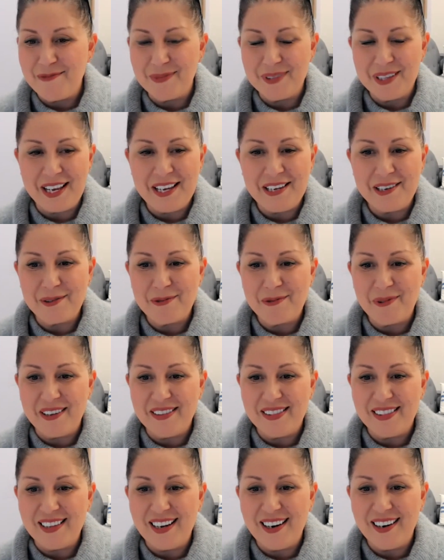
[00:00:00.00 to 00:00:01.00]
later
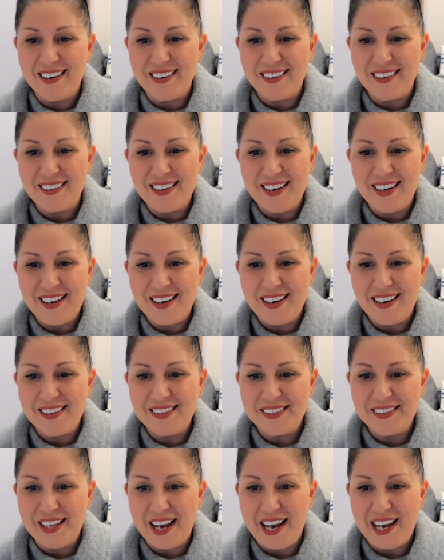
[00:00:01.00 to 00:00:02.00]
when they're
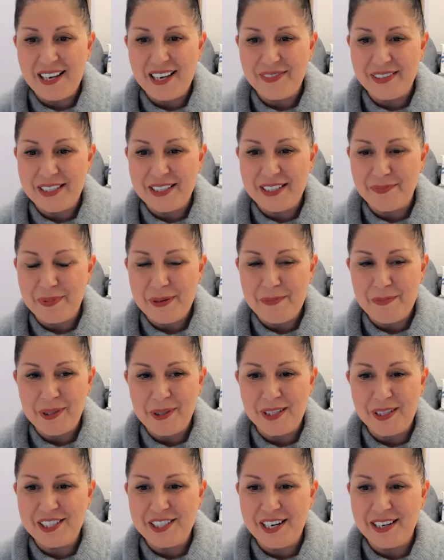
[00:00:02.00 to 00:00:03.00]
live, give
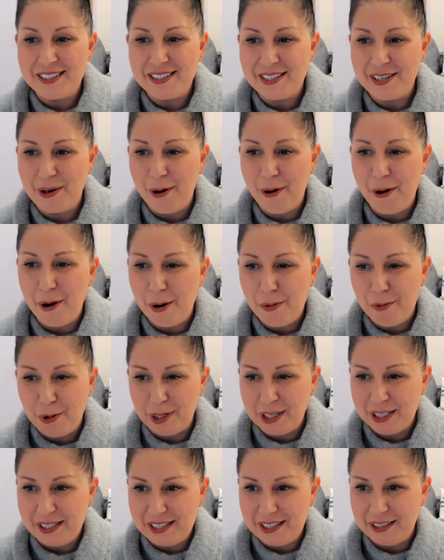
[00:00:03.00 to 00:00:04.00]
people a chance to go home. We'll
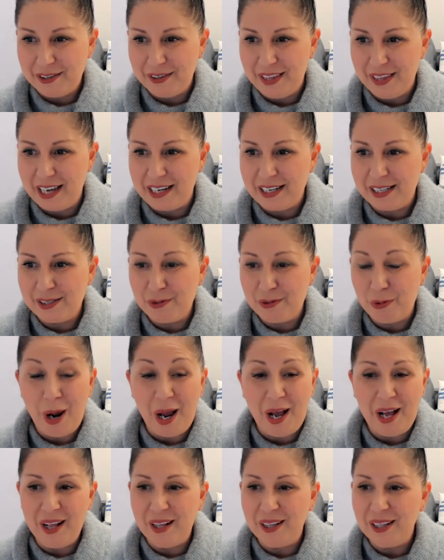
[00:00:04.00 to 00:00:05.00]
consider that as
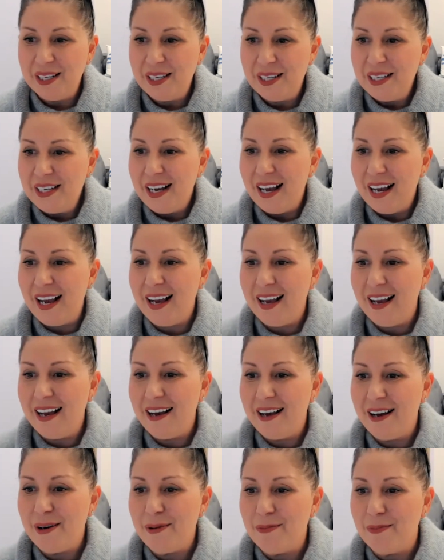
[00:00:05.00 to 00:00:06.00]
well.
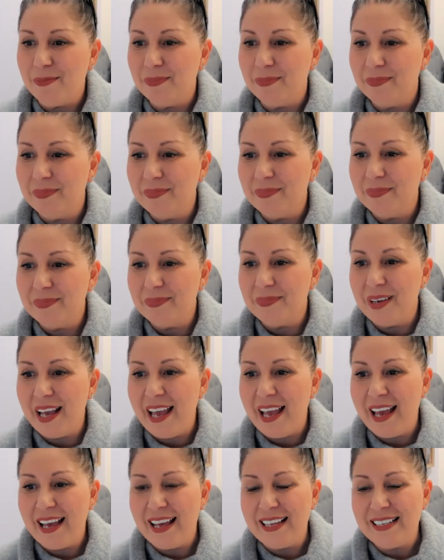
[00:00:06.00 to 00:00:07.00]

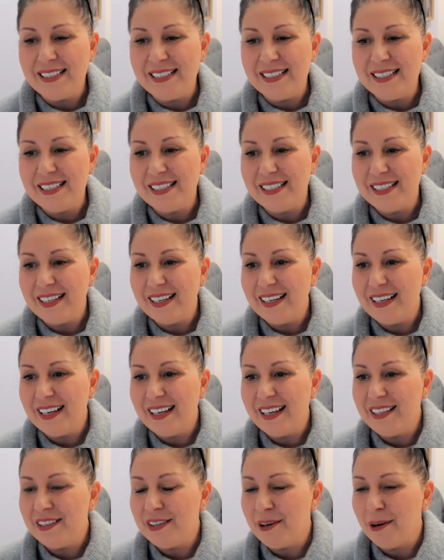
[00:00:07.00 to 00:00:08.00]
And
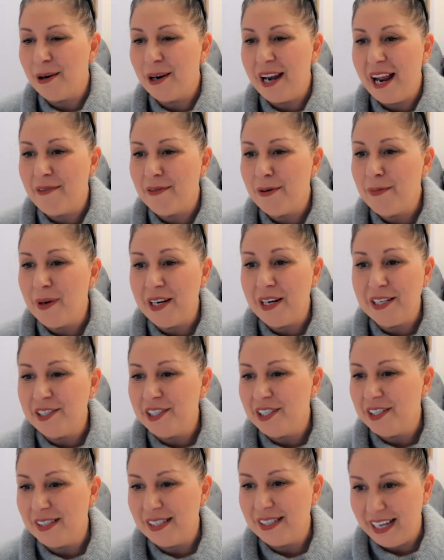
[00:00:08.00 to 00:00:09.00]
everybody
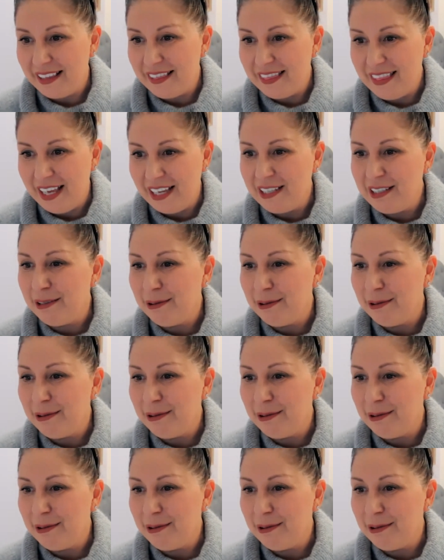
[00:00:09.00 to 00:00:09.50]
is just saying thank